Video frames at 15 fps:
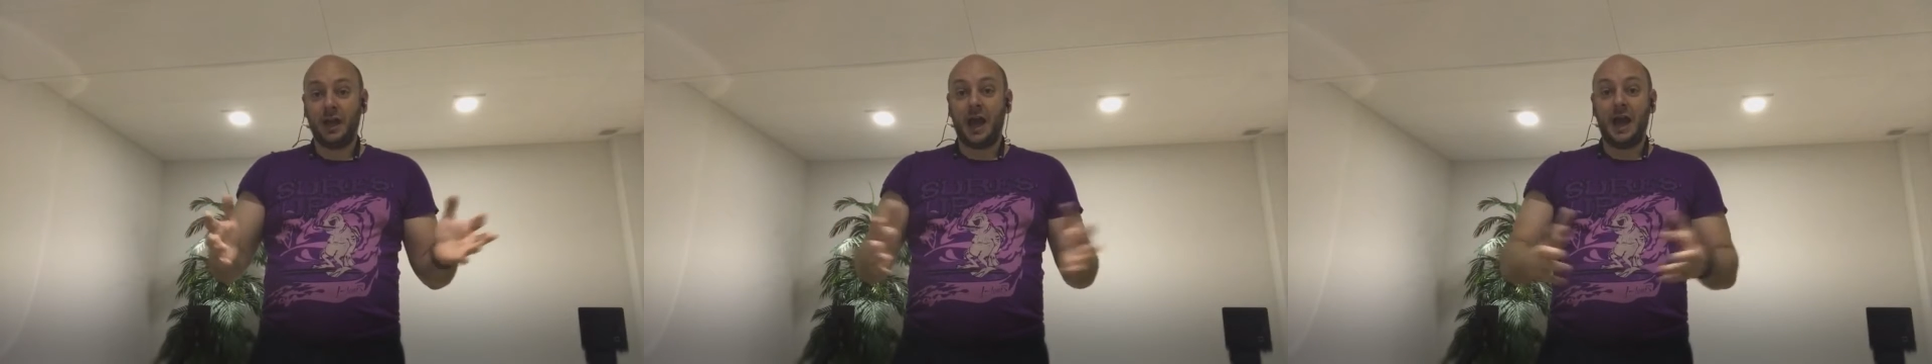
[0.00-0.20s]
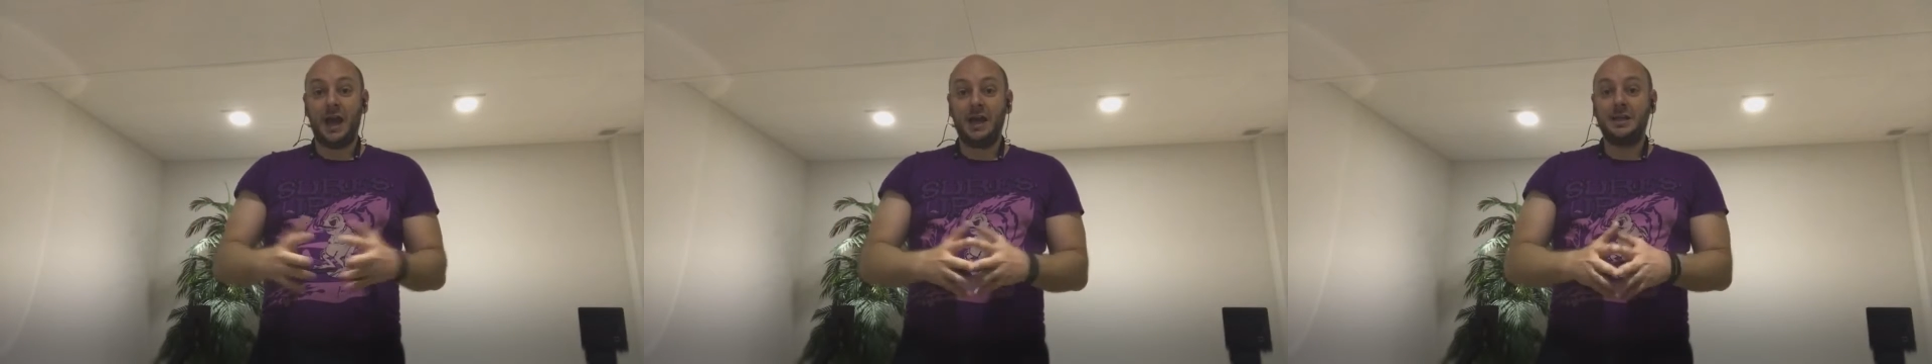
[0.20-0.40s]

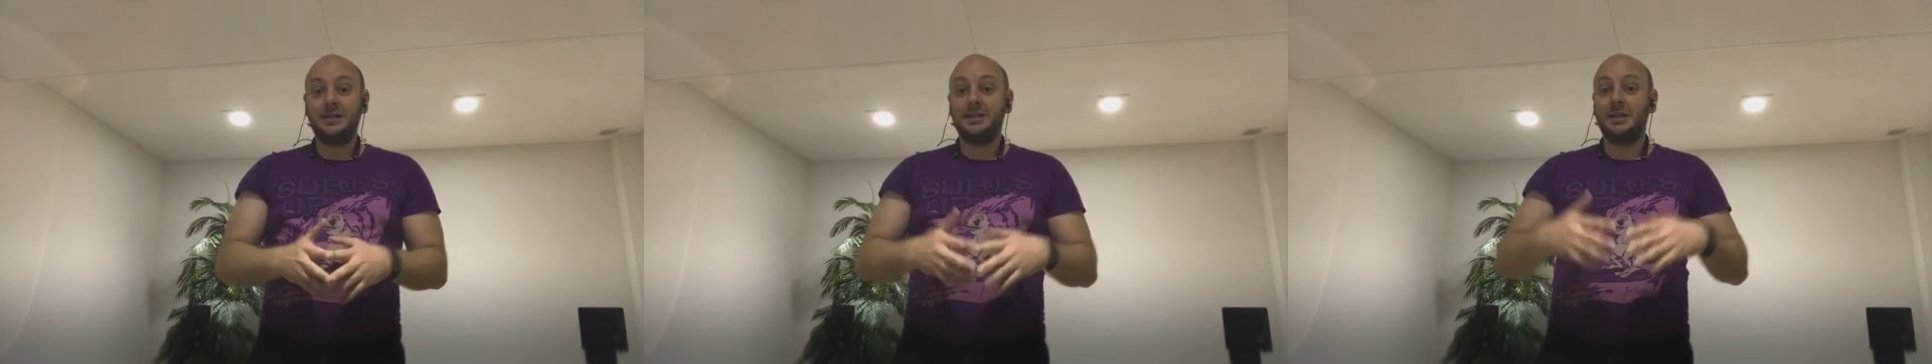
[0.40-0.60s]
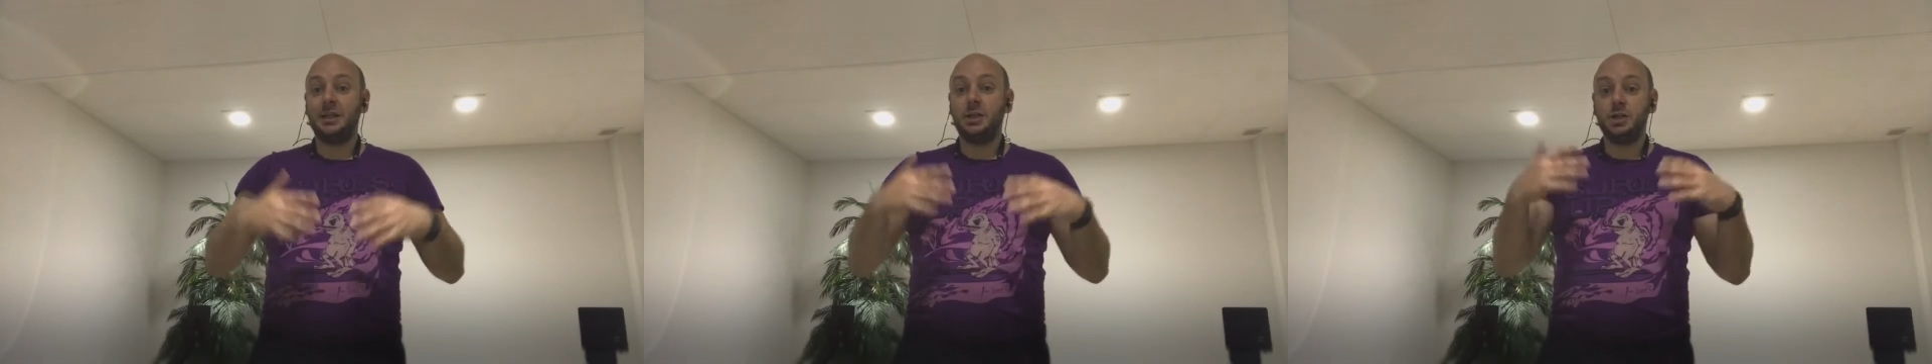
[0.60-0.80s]

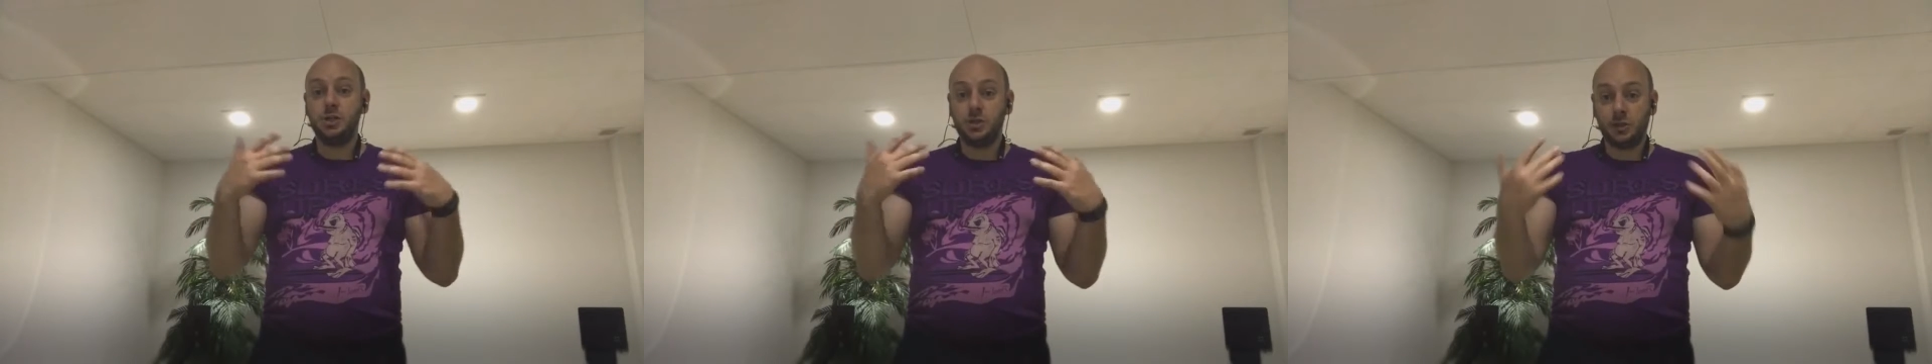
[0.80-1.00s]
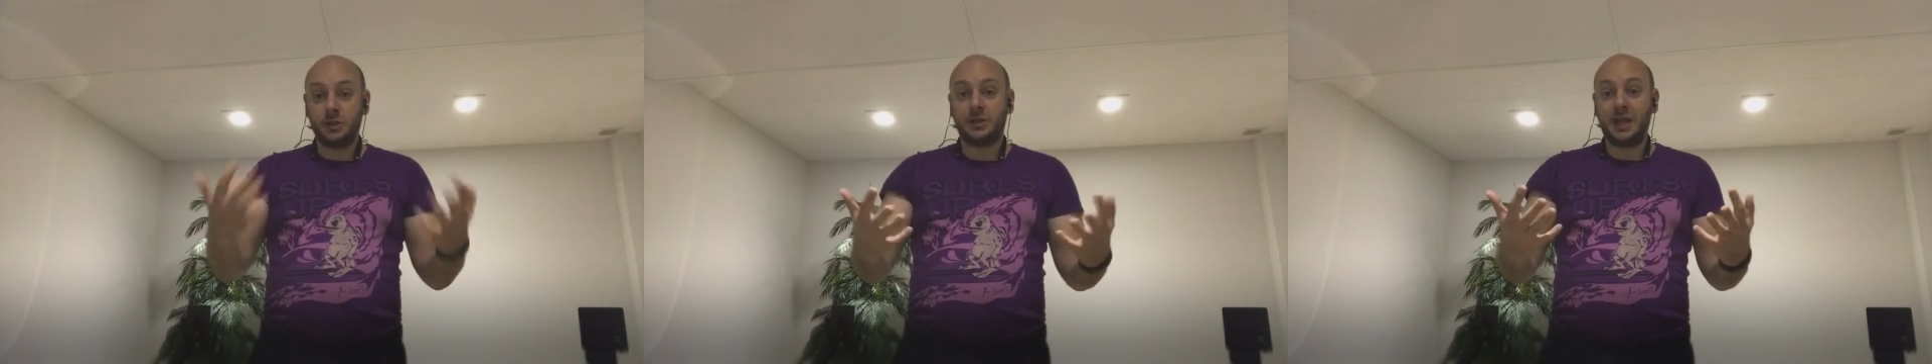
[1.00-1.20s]
and
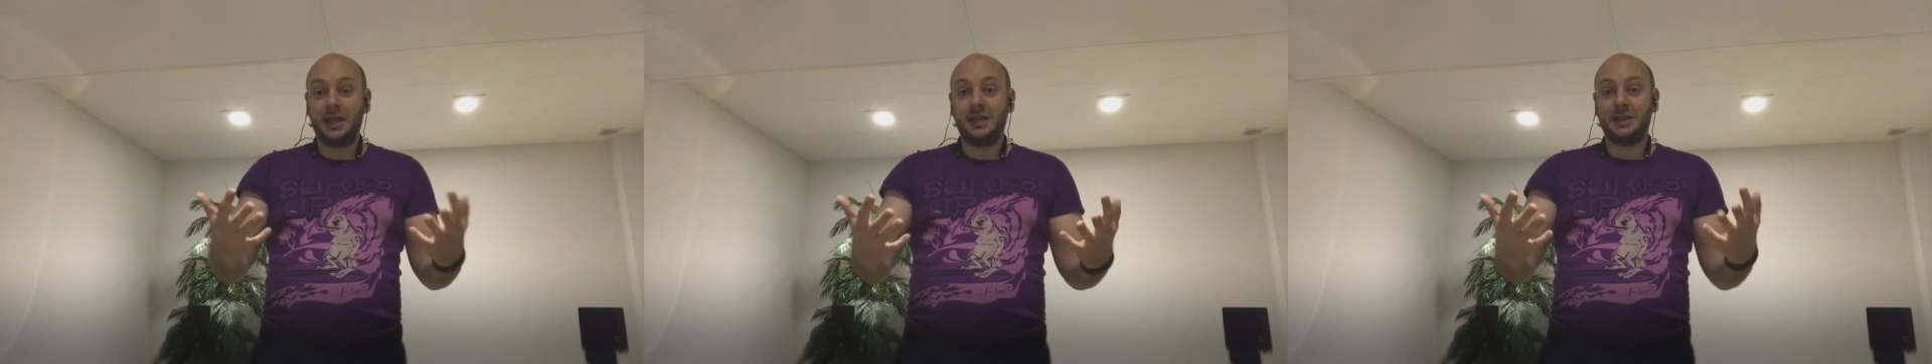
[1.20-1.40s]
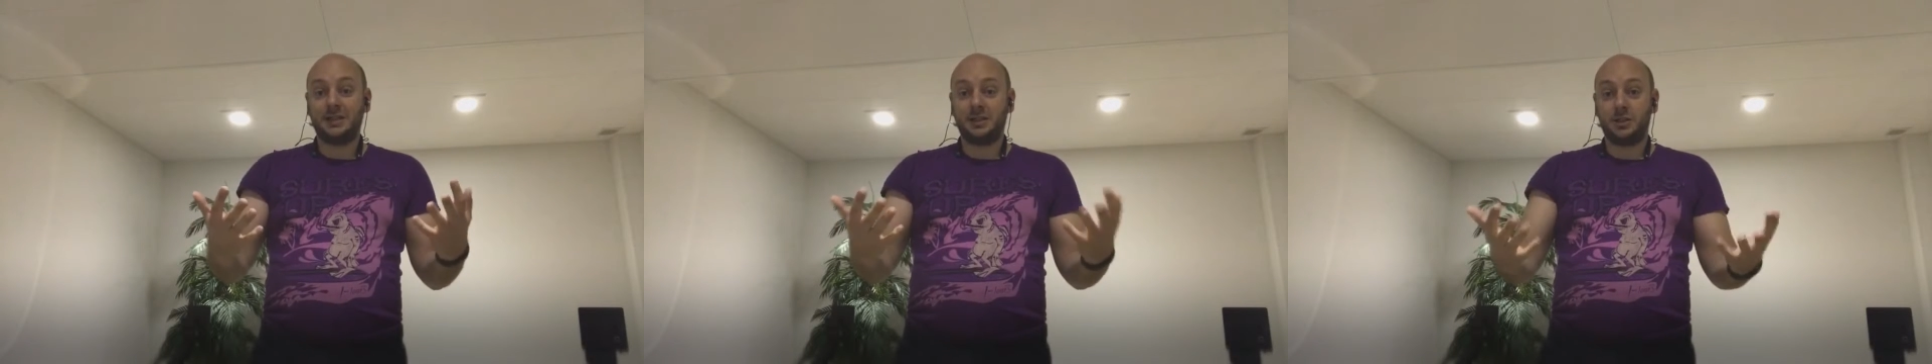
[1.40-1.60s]

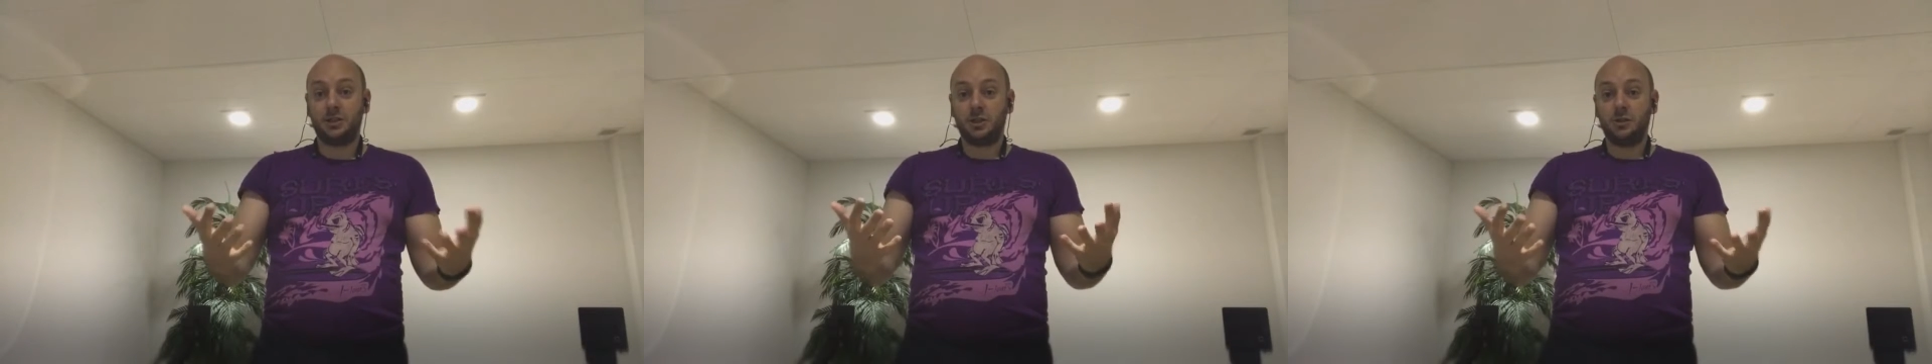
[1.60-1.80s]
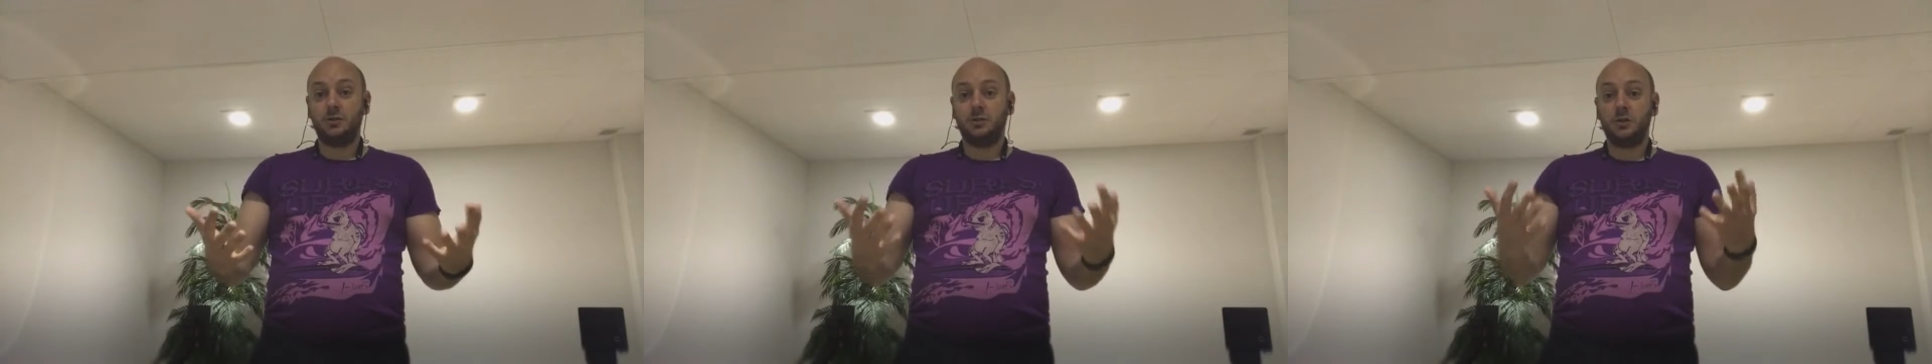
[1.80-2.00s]
take it as an
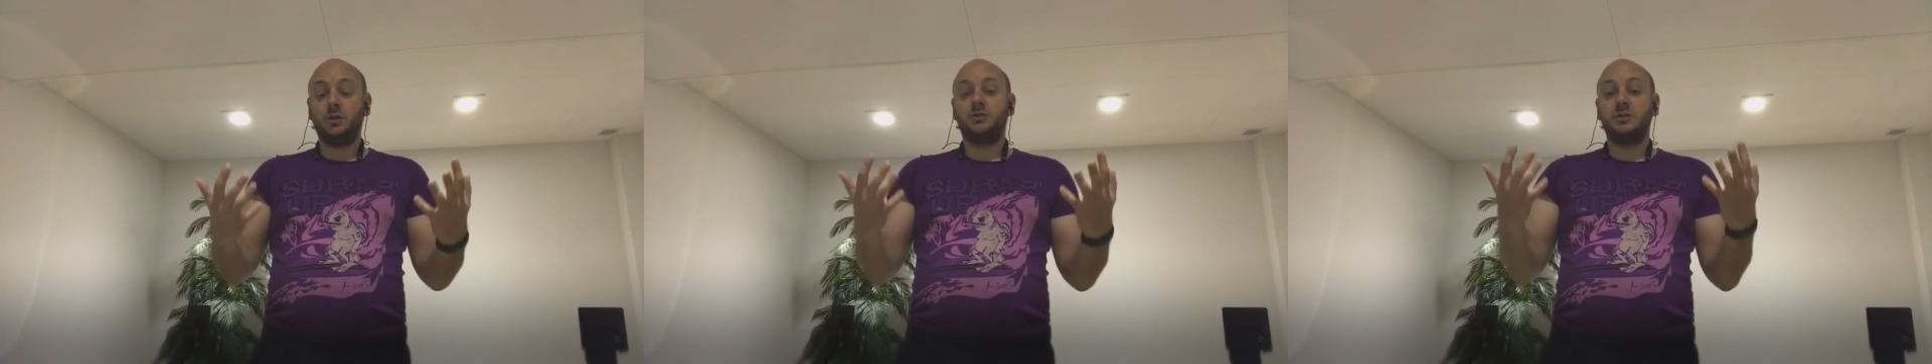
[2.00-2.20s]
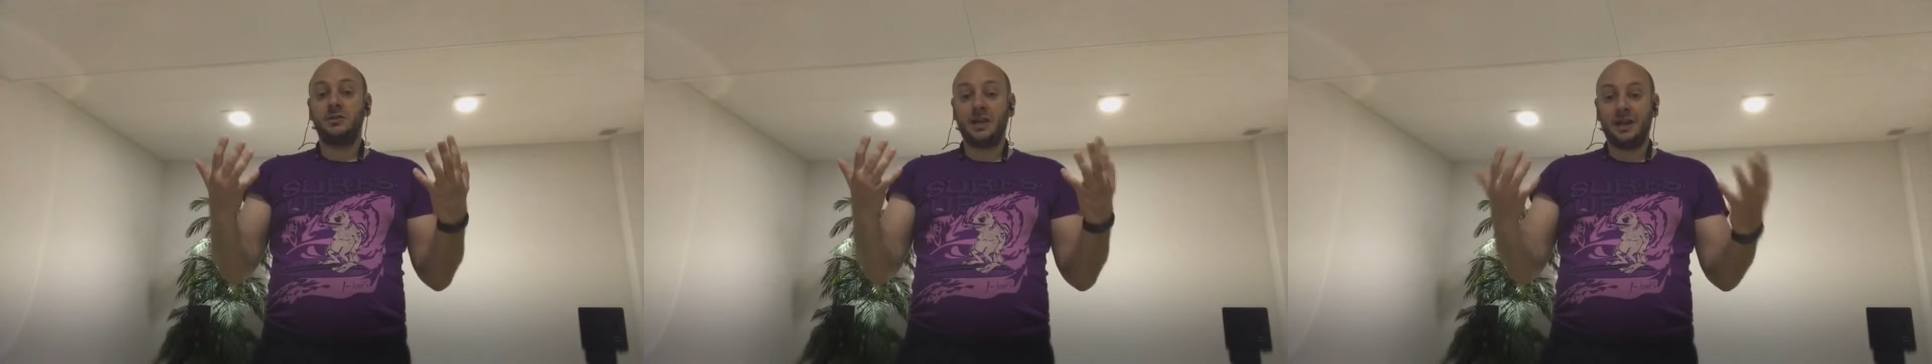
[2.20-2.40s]
excuse not to